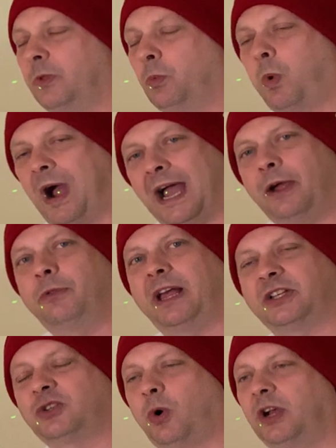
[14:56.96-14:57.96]
wow,
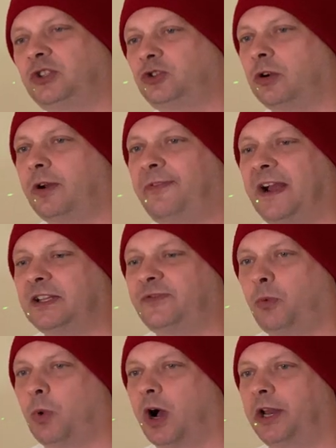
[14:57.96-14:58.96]
that's quite strong effects
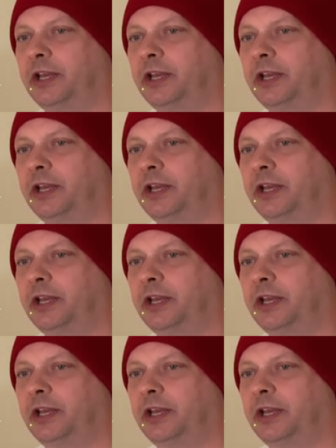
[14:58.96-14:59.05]
for one.